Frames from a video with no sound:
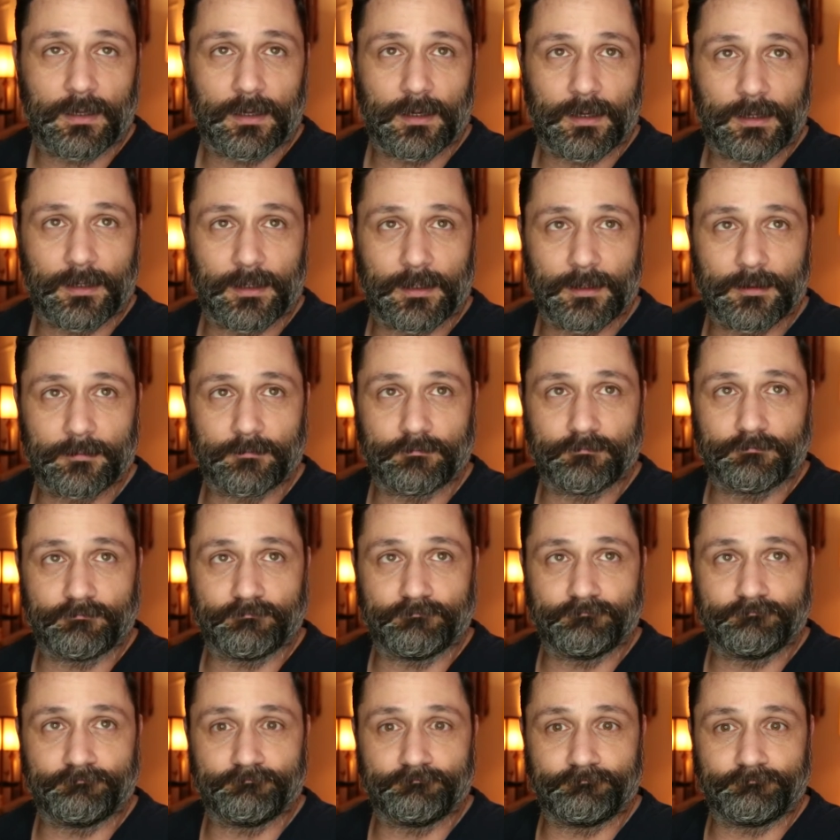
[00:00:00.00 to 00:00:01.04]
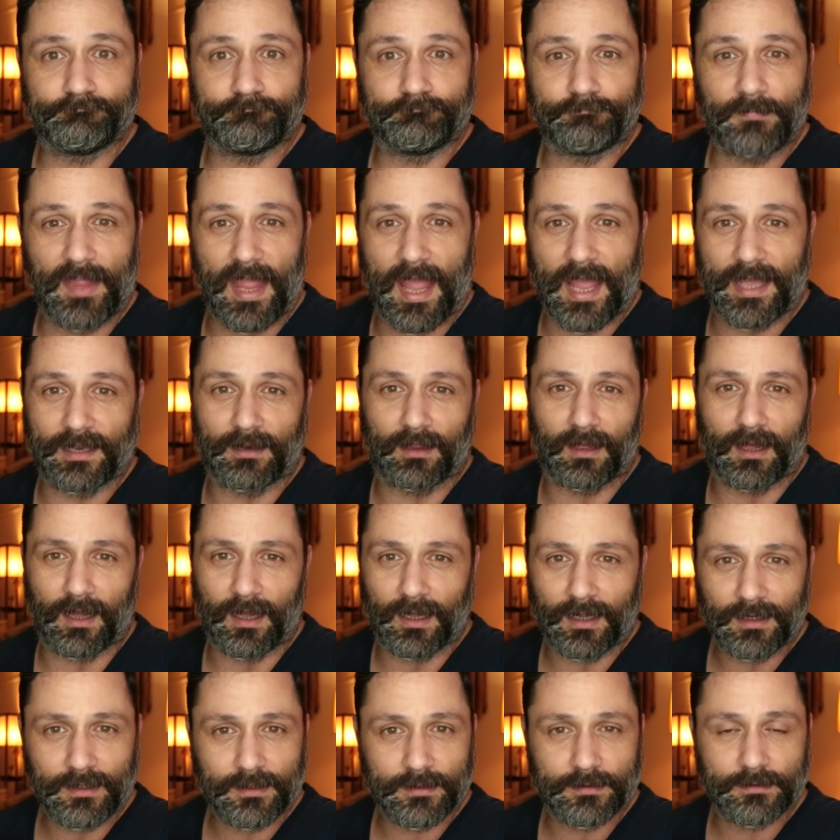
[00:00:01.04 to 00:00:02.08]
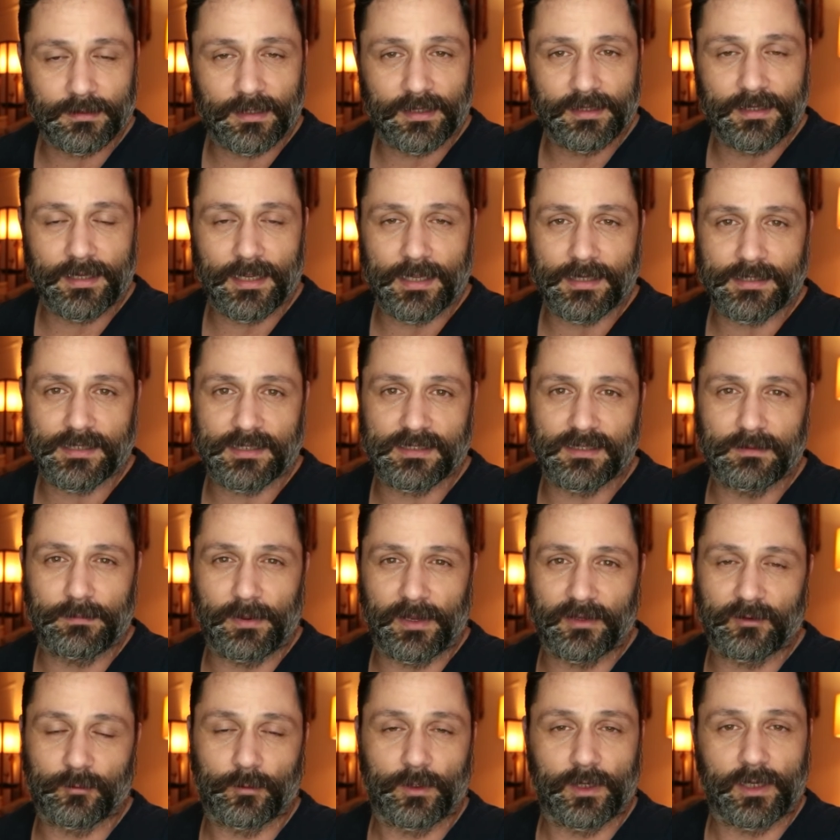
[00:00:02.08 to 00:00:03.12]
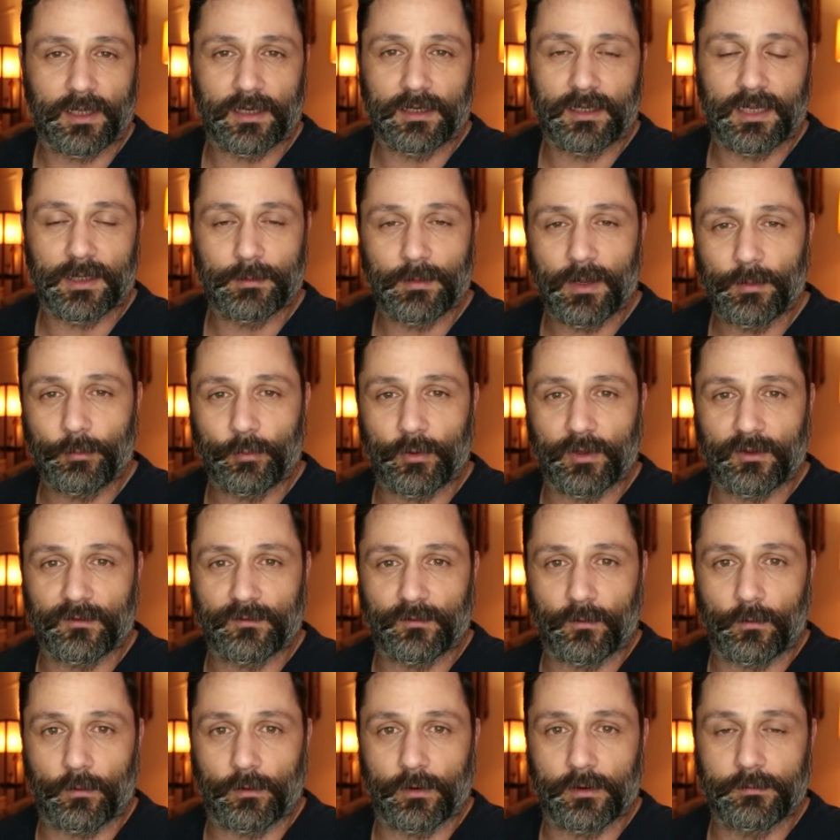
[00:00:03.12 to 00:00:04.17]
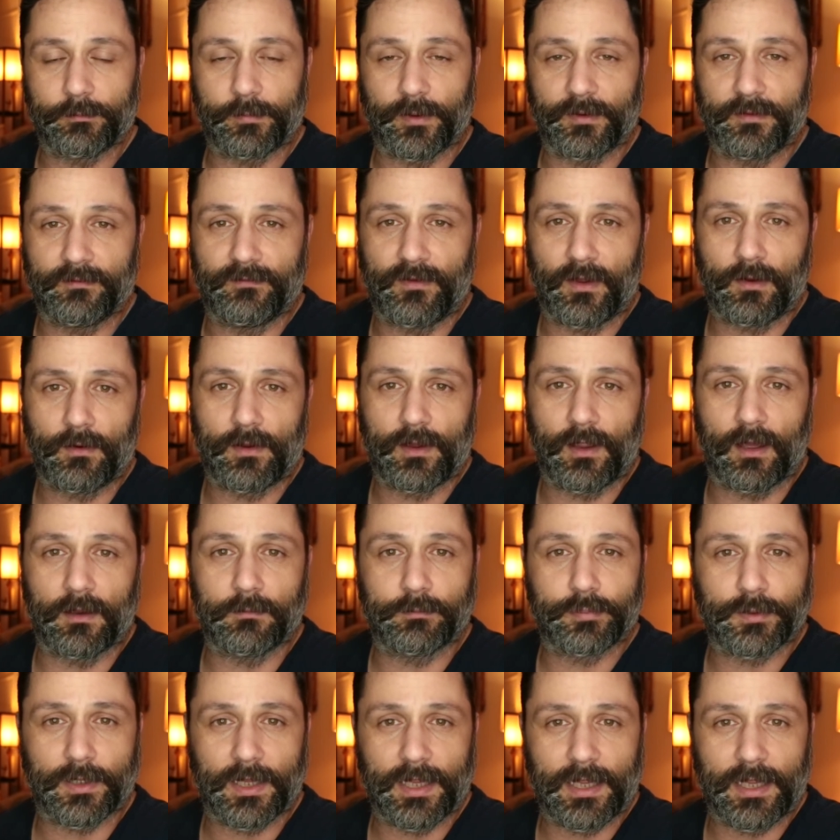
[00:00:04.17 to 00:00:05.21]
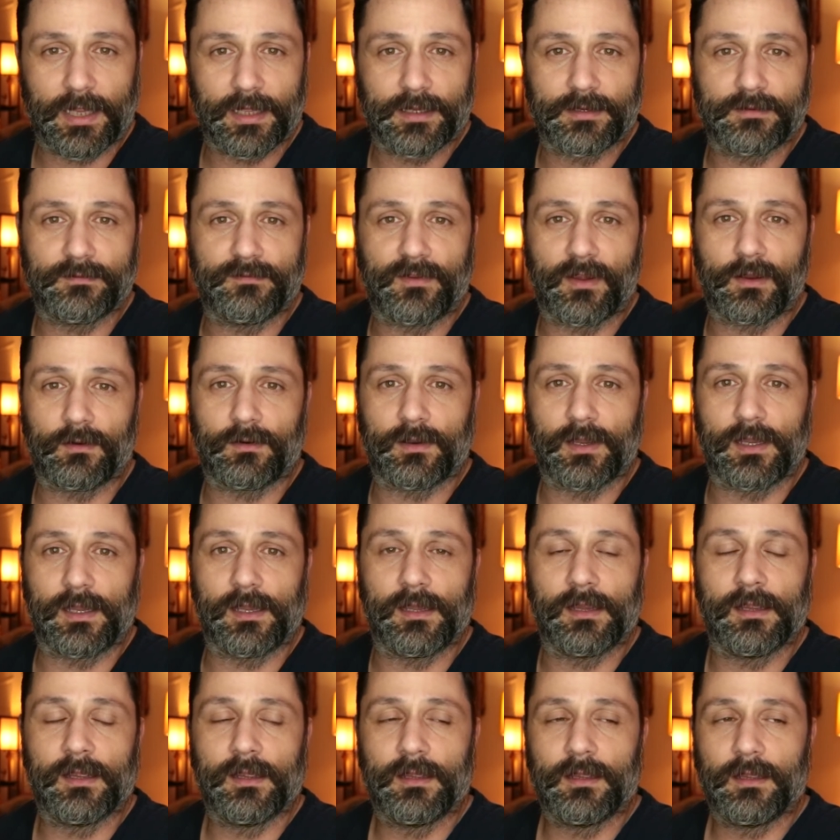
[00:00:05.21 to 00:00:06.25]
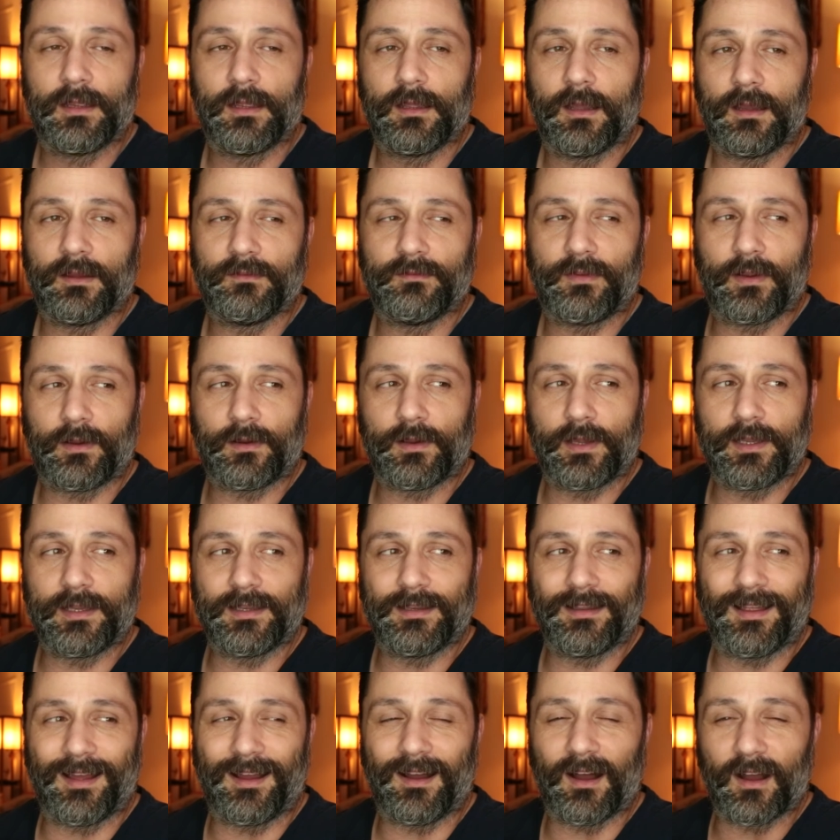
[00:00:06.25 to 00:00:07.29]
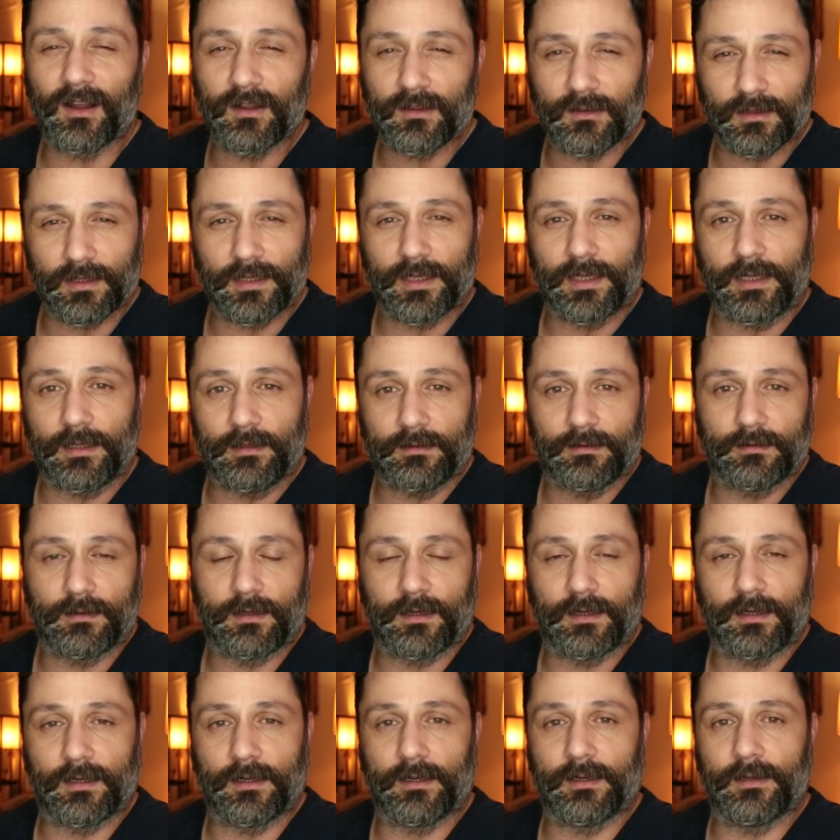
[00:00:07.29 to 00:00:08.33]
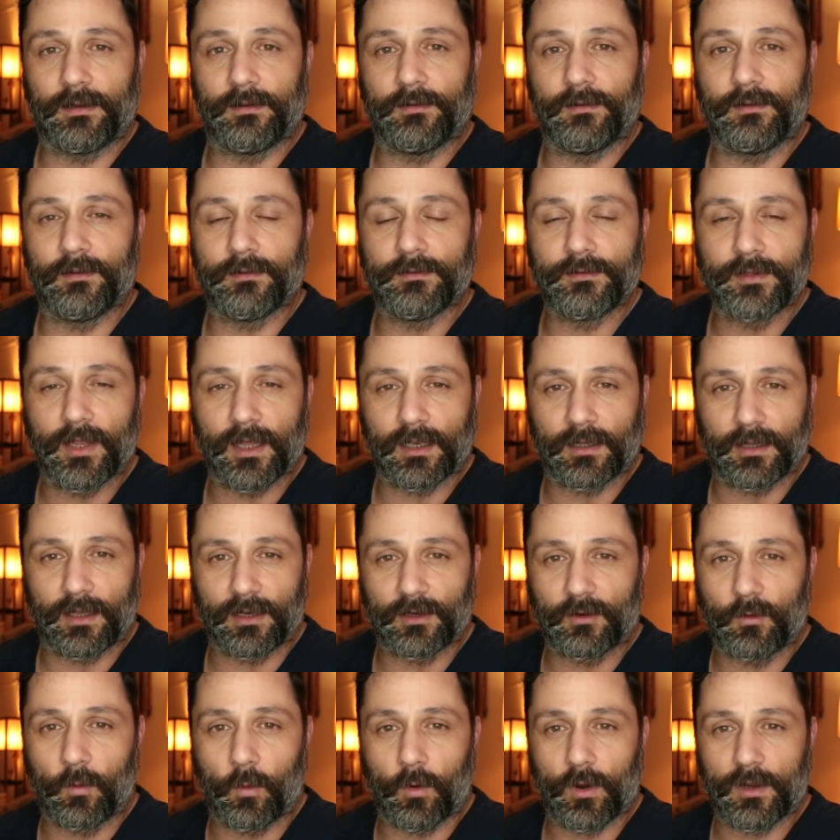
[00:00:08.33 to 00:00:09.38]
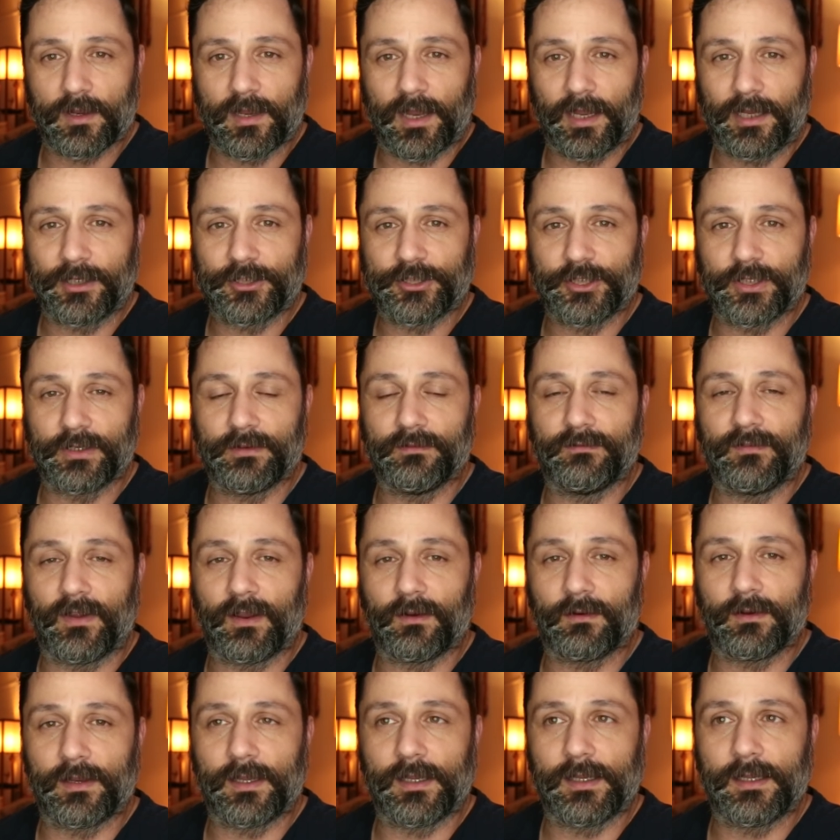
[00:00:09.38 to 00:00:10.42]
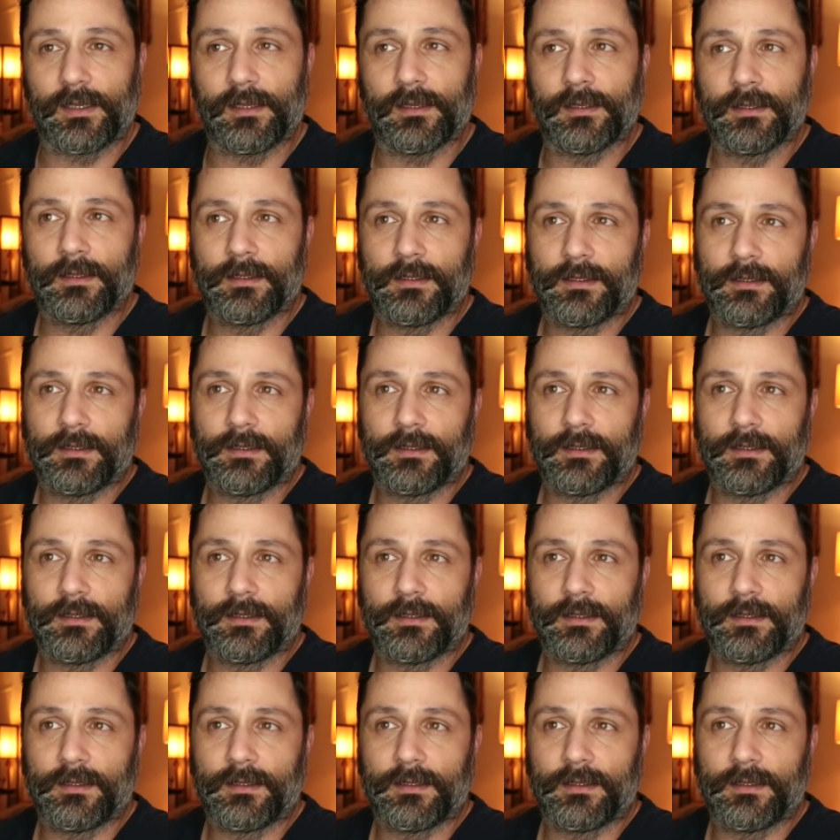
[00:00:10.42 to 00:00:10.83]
ad hoc, I guess is the best word I could come up with for it, but very unplanned, very, very ugly, not a lot of coordination, very